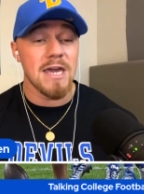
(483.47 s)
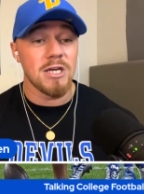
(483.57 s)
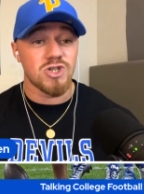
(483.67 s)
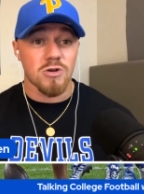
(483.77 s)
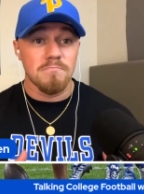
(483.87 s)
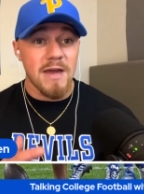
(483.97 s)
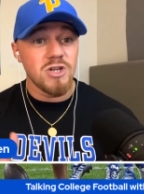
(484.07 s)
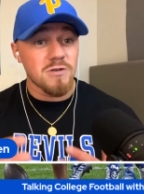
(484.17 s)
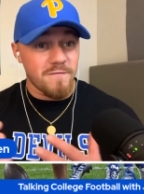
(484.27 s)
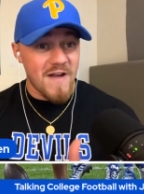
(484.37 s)
major,
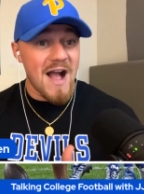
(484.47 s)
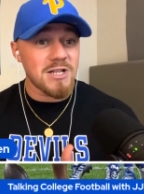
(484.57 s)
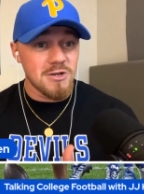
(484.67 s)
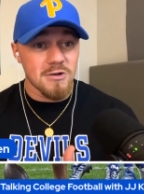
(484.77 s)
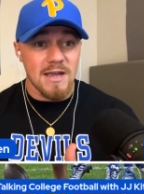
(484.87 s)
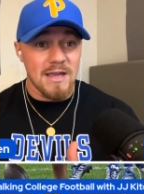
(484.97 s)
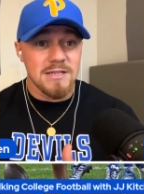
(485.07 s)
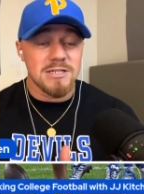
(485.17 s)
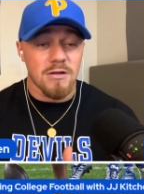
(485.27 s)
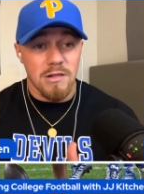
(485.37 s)
major factor
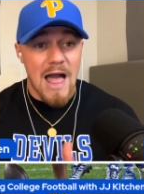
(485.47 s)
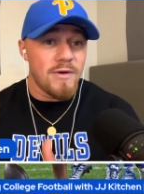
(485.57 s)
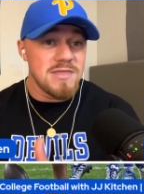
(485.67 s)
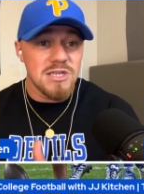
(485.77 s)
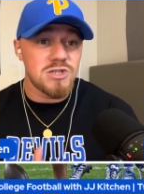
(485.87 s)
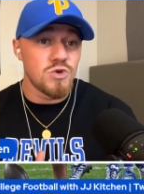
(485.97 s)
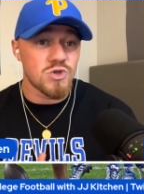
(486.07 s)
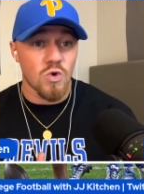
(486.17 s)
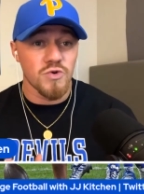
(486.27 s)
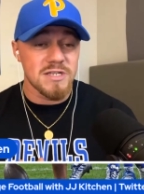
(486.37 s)
into allowing these two
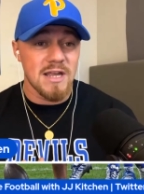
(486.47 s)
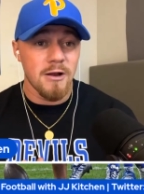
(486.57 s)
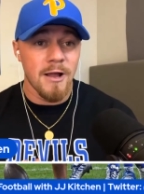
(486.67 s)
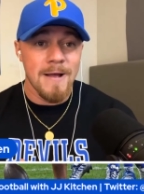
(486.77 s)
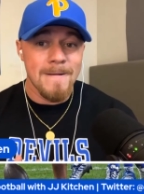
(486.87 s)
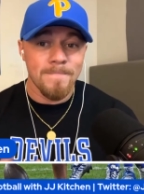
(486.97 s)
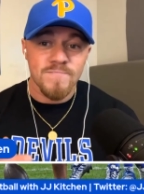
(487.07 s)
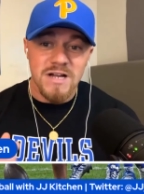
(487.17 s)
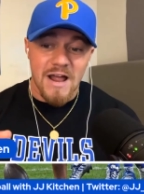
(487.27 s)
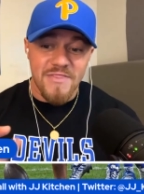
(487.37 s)
schools in there.
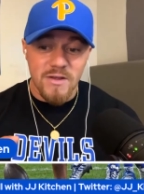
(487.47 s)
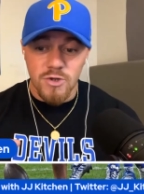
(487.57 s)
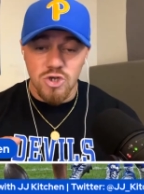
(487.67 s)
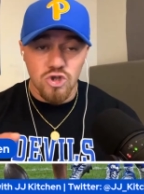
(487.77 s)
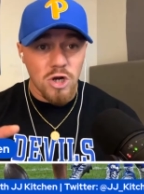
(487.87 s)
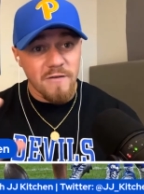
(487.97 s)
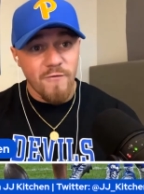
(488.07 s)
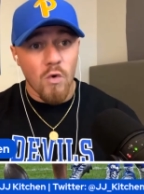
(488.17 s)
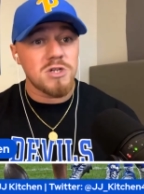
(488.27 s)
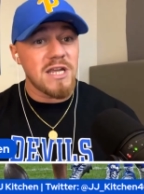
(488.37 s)
I think when you look at the
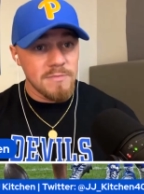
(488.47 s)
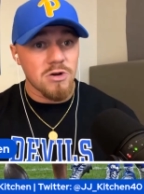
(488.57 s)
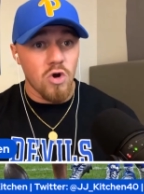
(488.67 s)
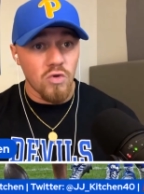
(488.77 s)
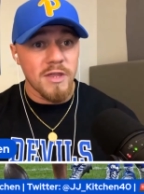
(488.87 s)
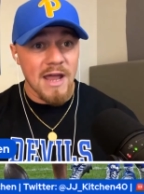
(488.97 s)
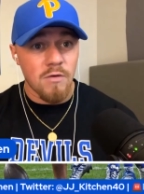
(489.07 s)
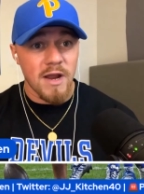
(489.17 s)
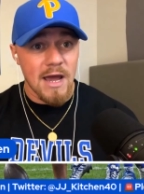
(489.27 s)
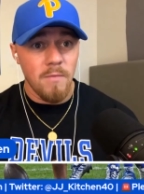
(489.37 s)
four teams that are holding out
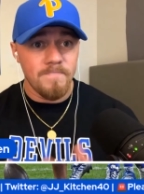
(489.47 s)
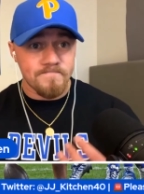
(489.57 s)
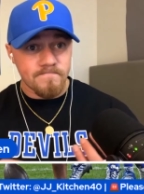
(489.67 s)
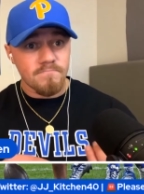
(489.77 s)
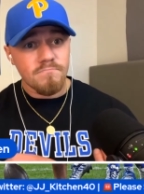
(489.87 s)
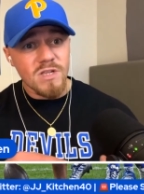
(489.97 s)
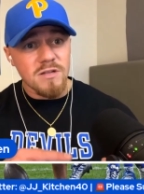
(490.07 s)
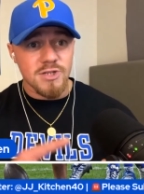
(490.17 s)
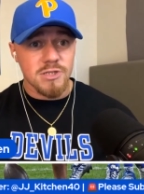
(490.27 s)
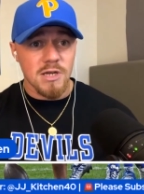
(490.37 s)
right now,
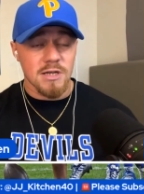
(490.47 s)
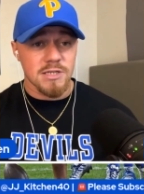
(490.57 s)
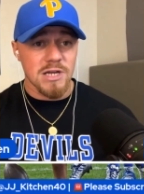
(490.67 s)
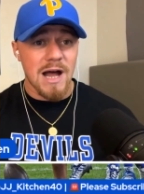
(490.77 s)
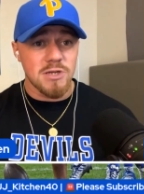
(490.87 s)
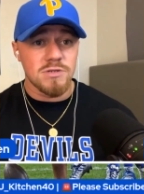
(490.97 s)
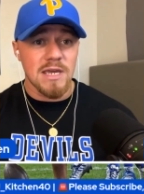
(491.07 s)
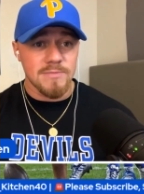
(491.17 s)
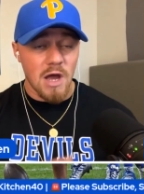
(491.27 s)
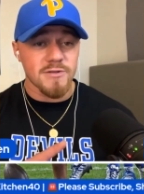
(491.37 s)
the, the, the top two
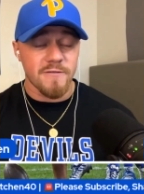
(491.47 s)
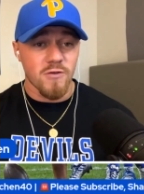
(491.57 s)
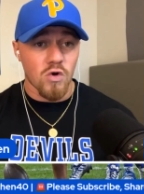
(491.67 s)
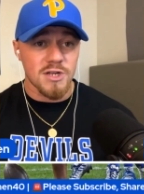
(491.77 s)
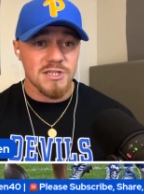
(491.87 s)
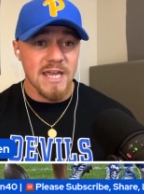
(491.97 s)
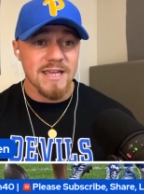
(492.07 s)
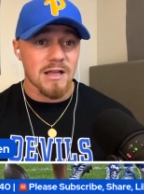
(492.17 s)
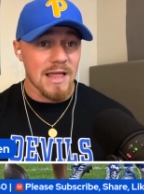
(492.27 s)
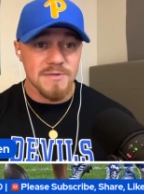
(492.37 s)
teams, obviously Florida State
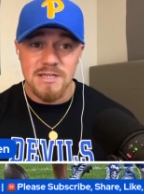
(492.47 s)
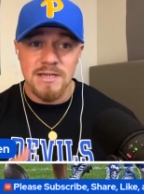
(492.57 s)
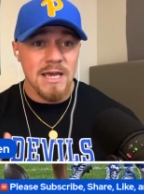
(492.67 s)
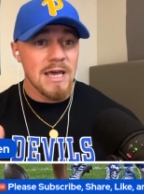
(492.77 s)
and Clemson,